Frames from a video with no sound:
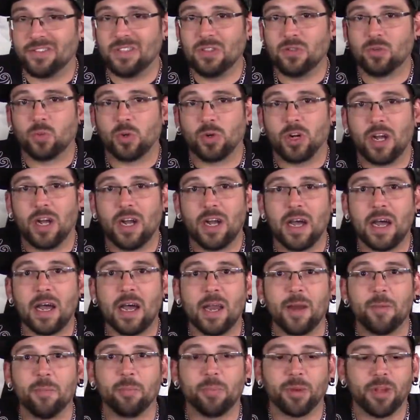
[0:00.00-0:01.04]
These were
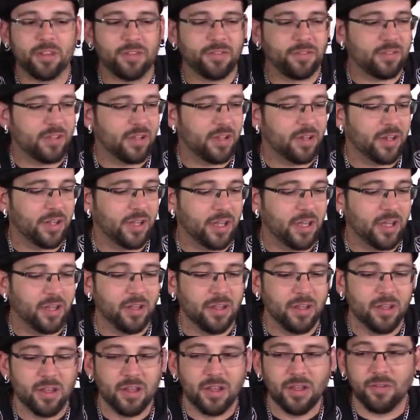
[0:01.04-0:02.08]
hot, best-selling
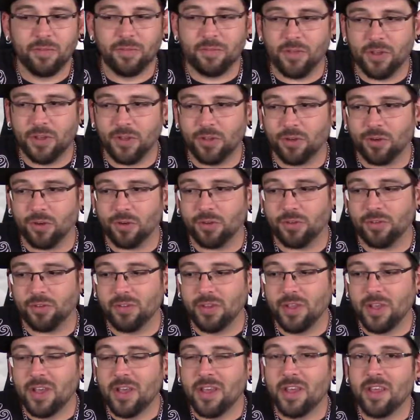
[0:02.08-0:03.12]

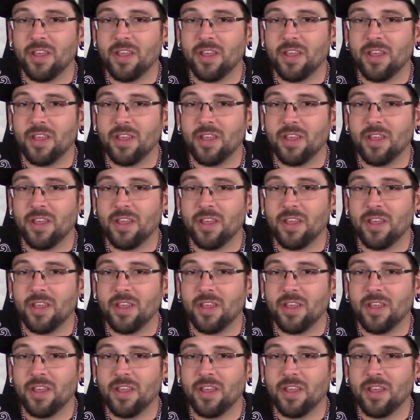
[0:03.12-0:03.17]
figures.